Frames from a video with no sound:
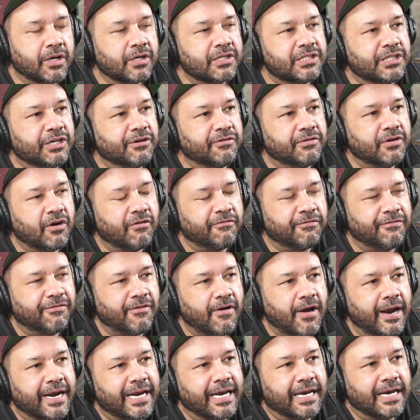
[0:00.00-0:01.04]
Because you're not
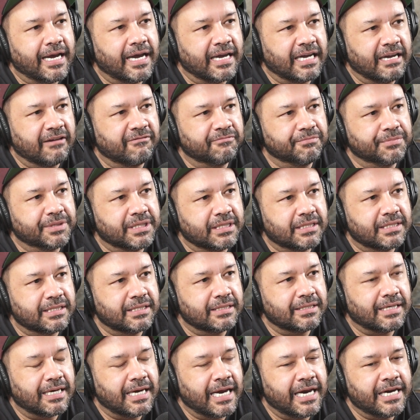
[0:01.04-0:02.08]
fighting a
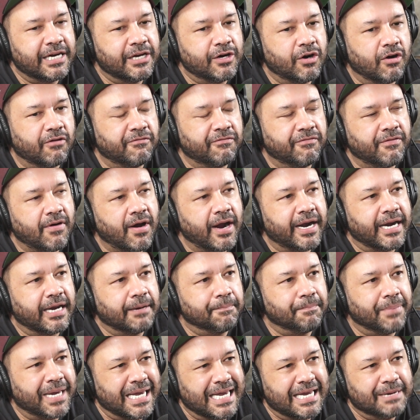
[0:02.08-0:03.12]
government and you're not
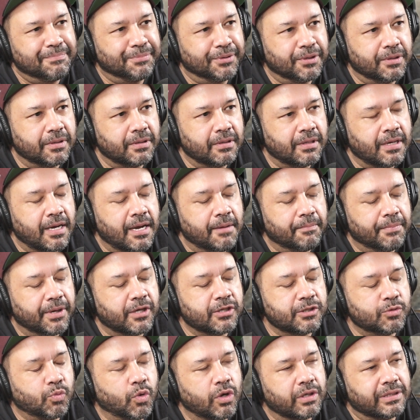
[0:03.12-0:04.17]
fighting people,
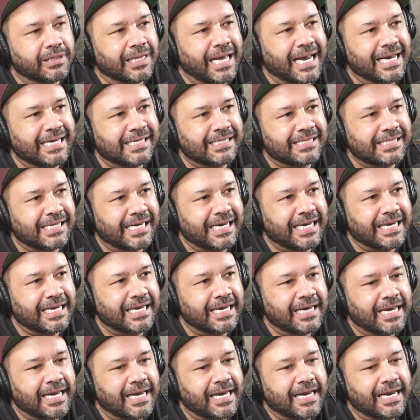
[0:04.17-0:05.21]
because what they
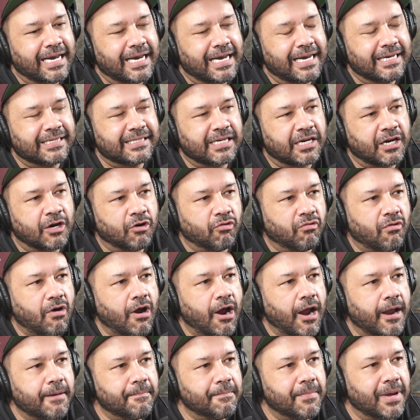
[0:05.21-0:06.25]
see is a
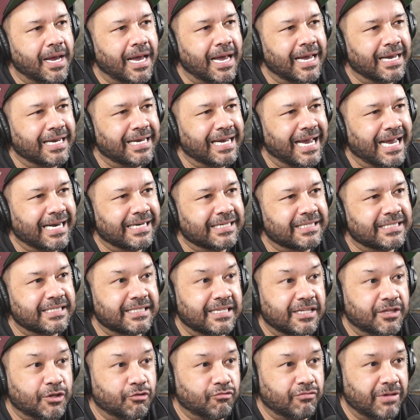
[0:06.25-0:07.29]
crime
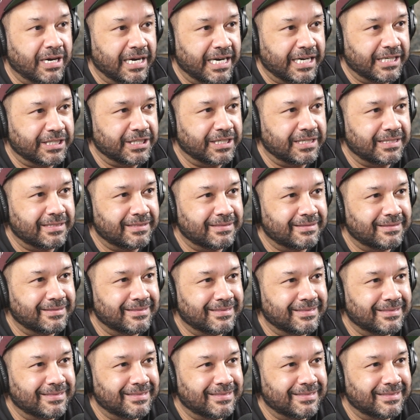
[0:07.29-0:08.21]
against the religion.